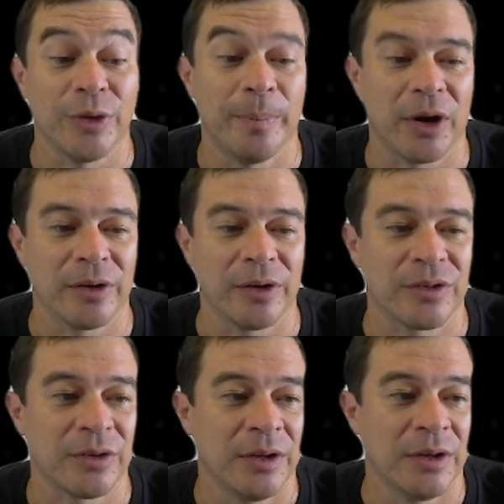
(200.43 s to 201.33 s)

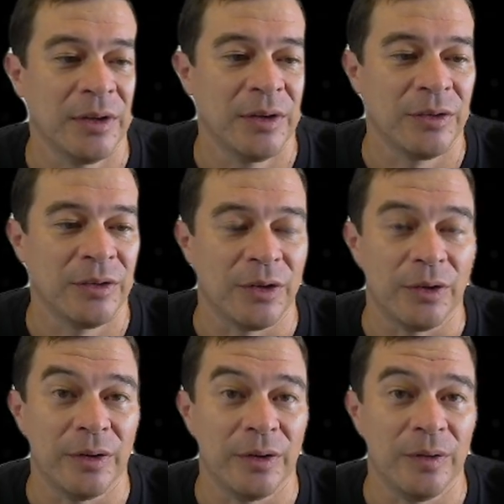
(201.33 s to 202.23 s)
parts.
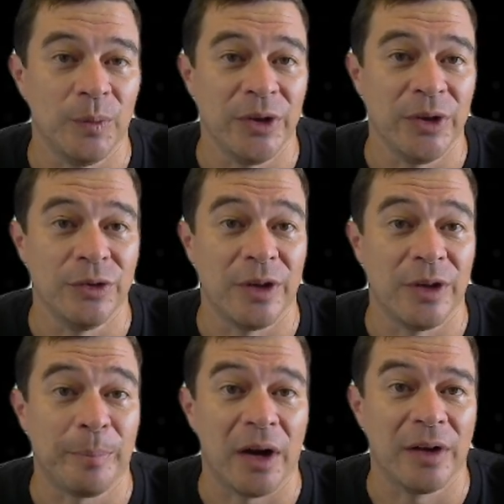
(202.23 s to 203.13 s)
So we use
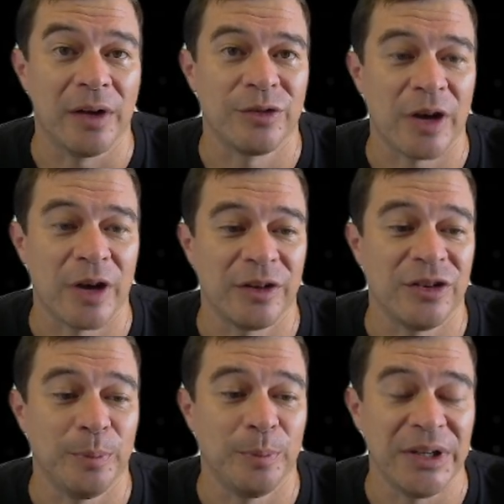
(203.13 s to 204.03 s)
the PAS
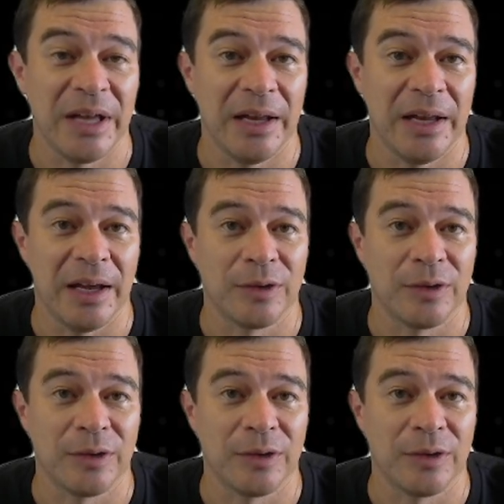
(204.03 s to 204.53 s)
strategy, PAS,